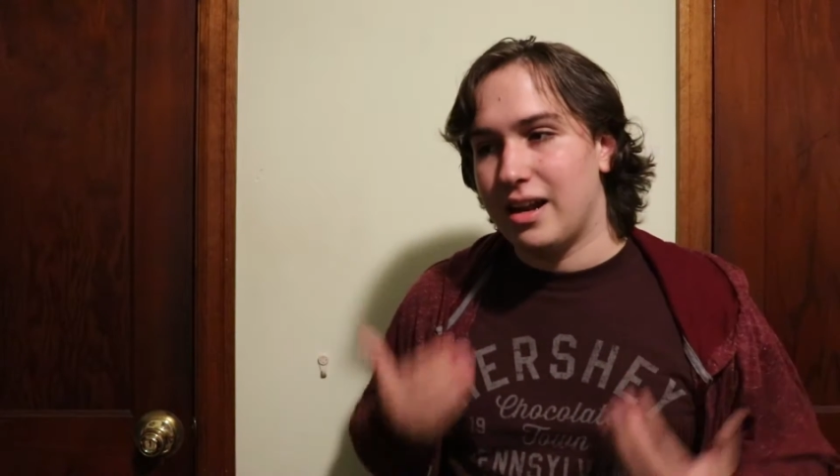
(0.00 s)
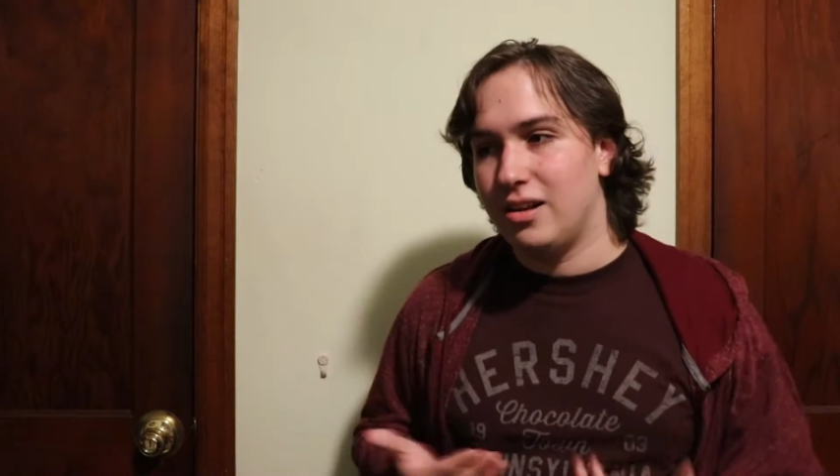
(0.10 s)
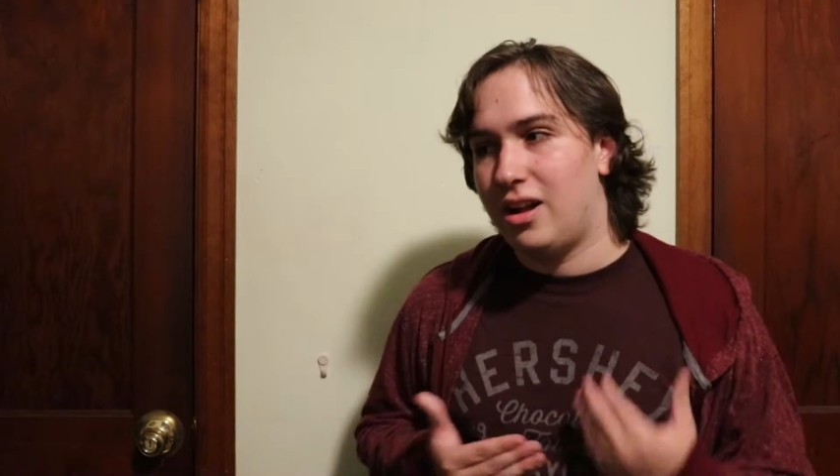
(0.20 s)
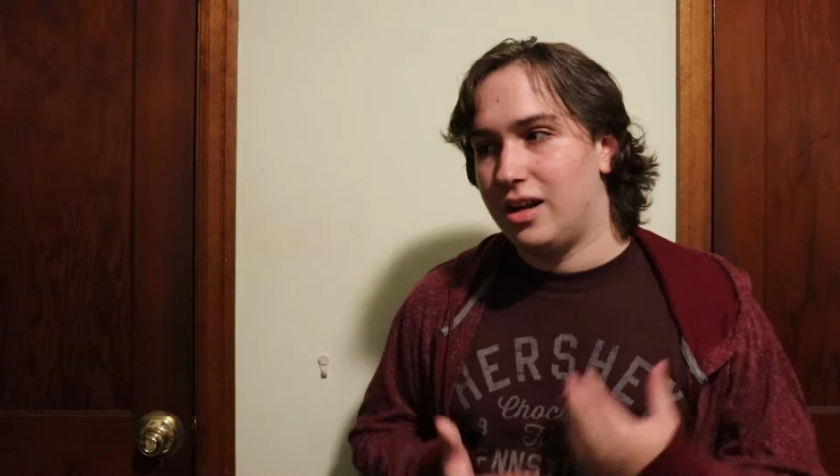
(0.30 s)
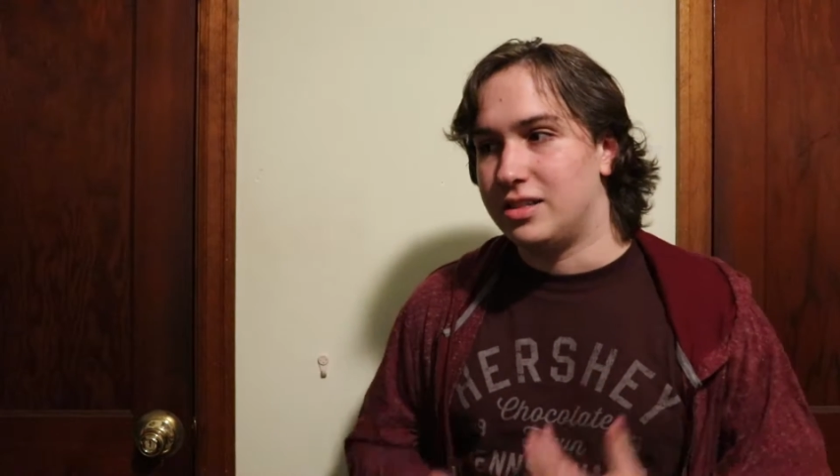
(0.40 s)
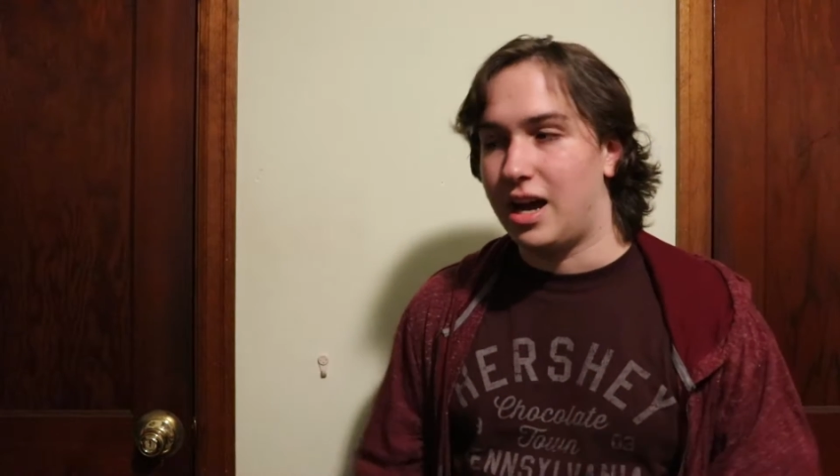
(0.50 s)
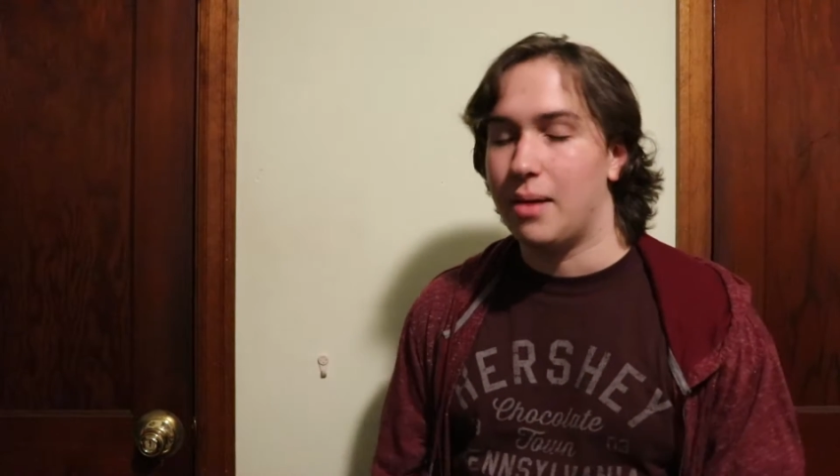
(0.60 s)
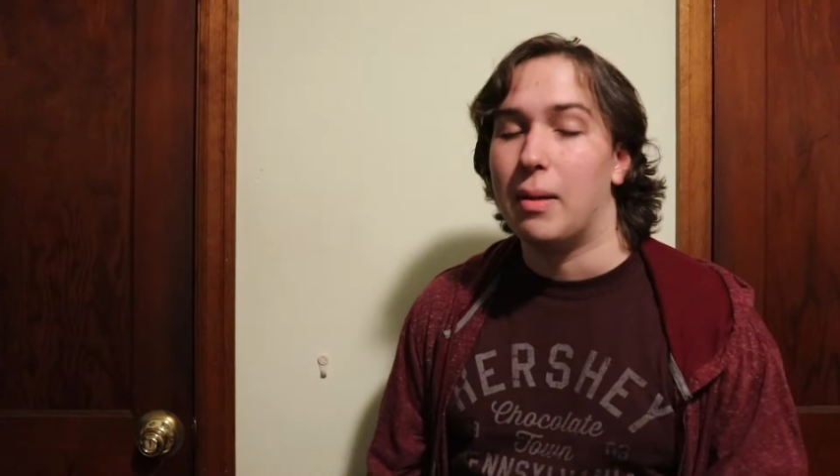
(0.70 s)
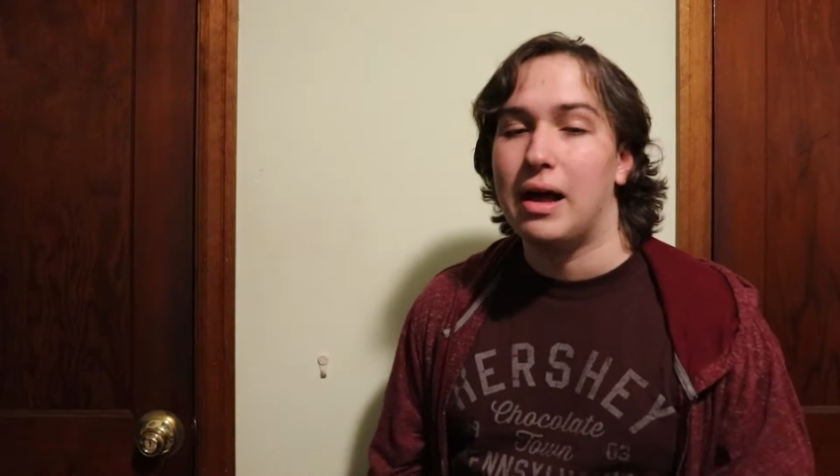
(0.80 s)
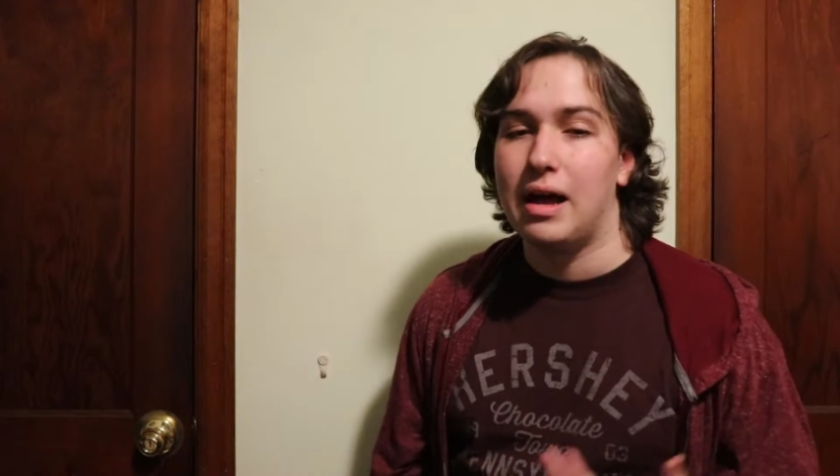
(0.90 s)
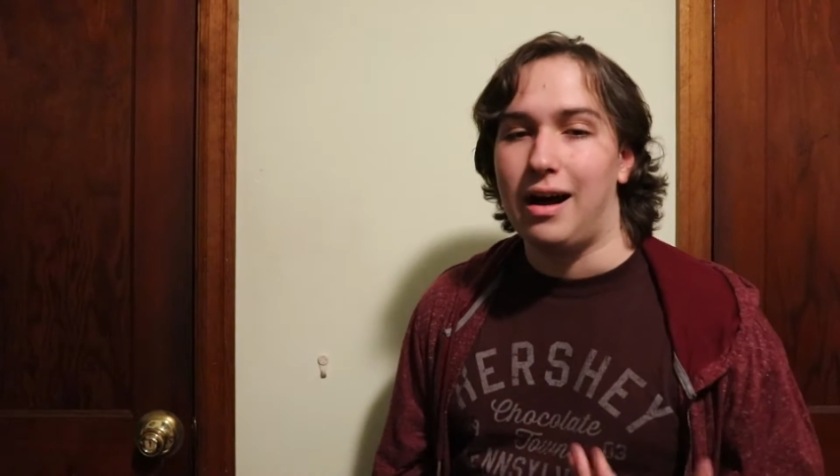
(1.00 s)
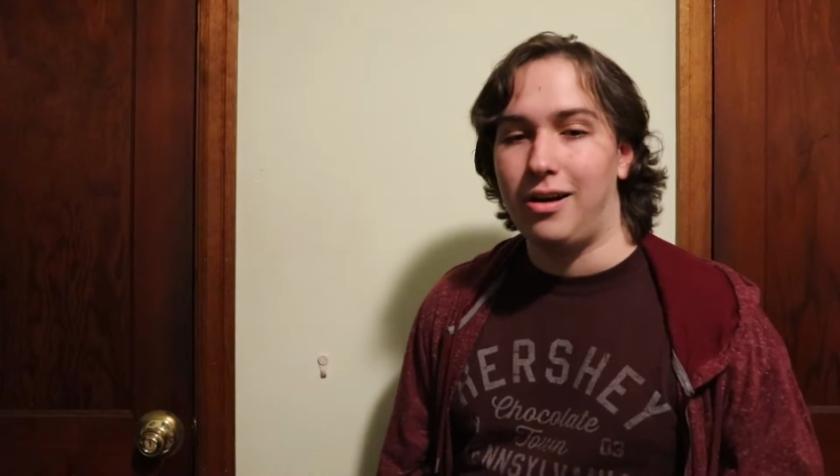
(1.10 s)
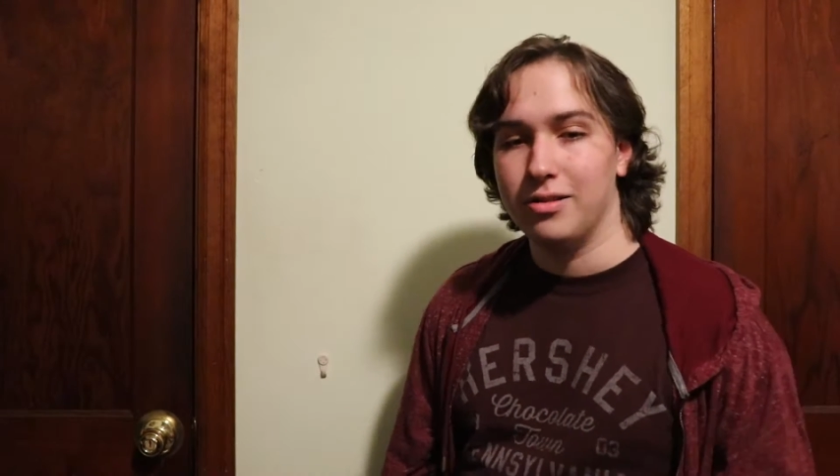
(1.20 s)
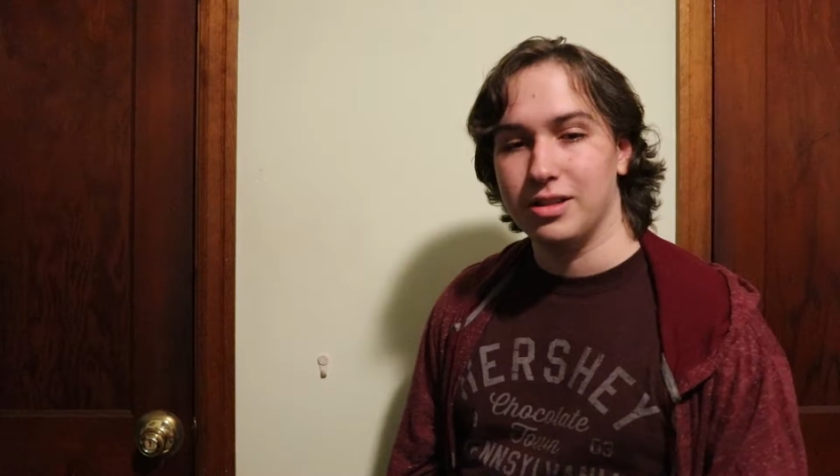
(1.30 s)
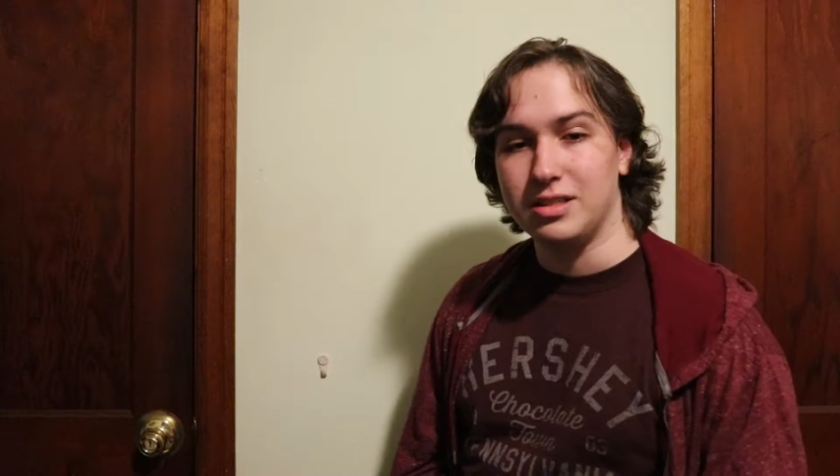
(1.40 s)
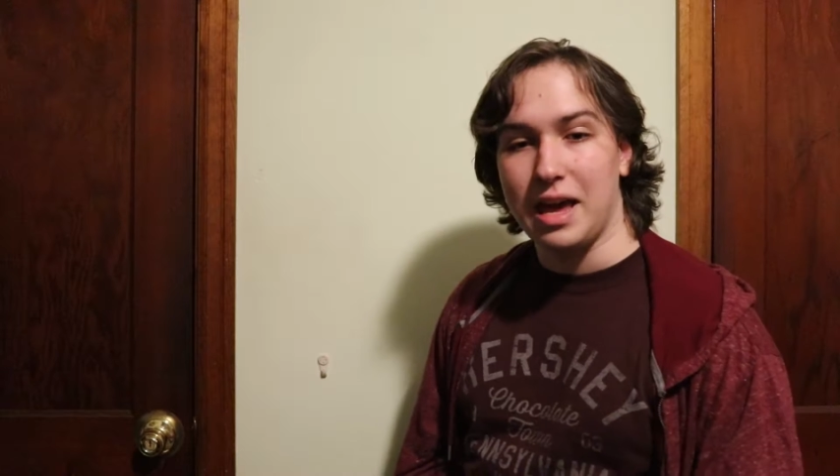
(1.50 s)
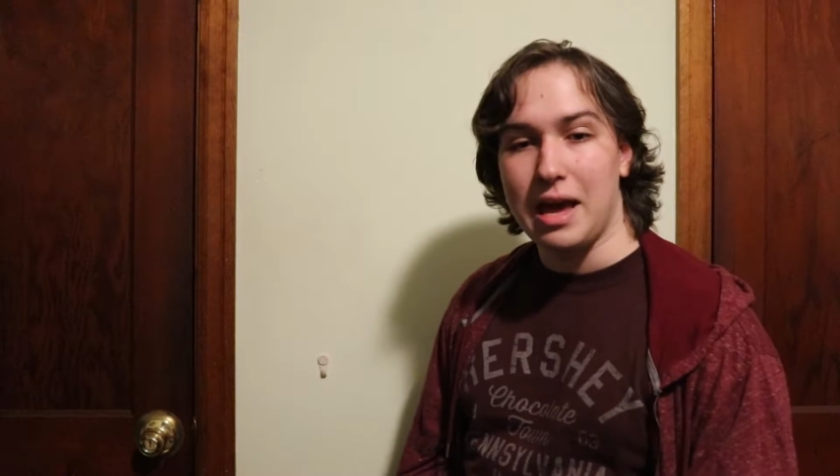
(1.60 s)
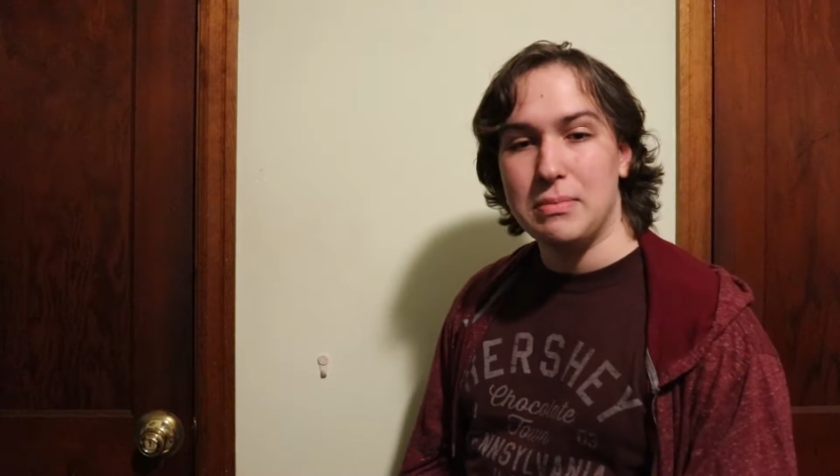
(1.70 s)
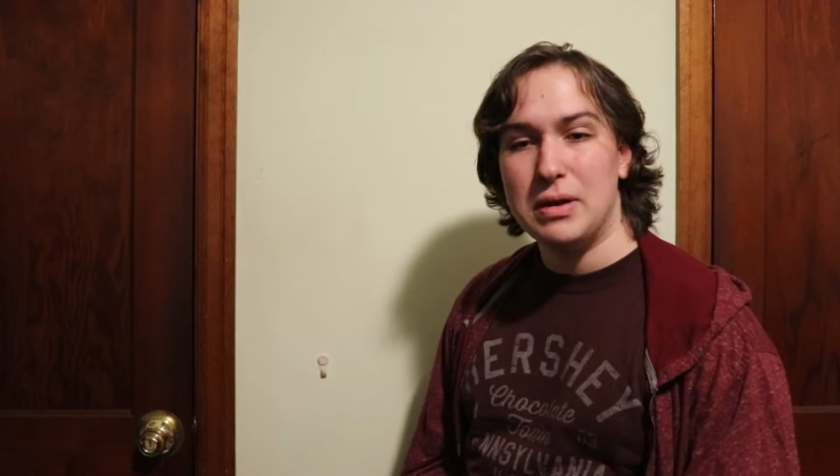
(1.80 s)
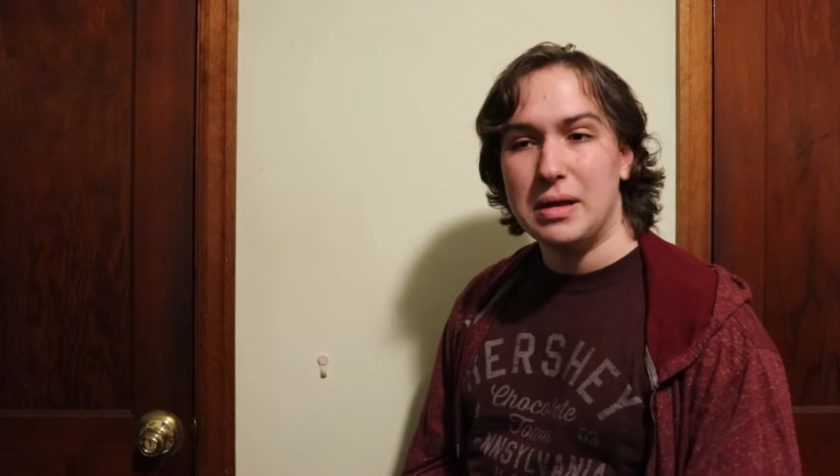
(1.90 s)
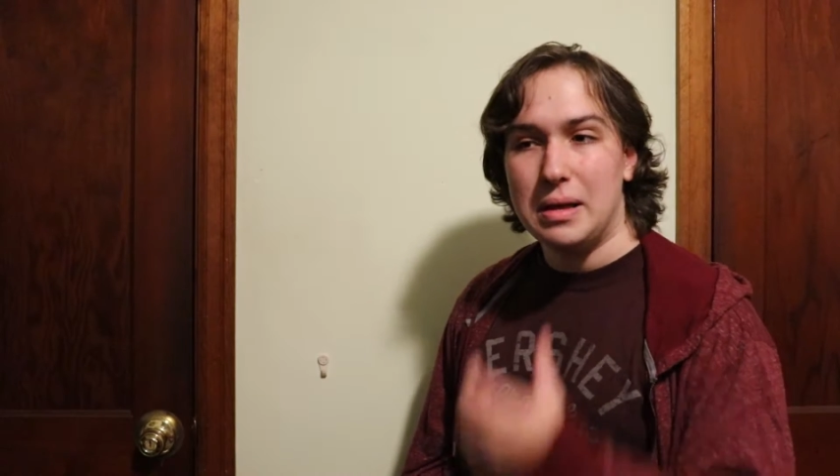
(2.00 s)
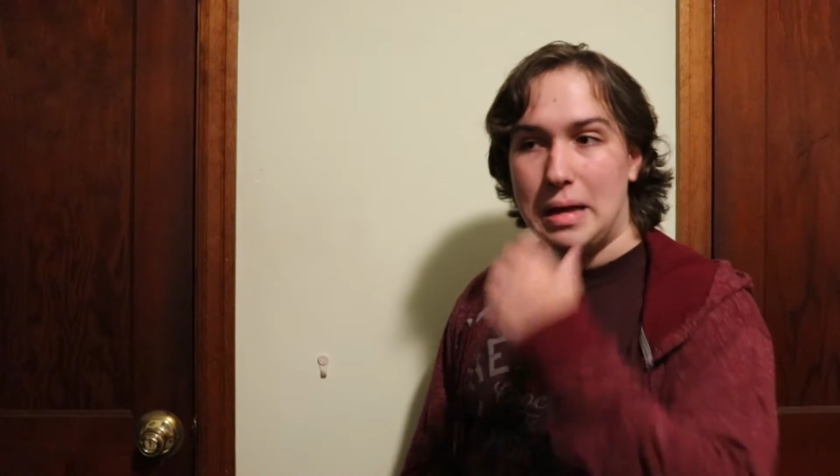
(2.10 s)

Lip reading: get a lot of time out of this game.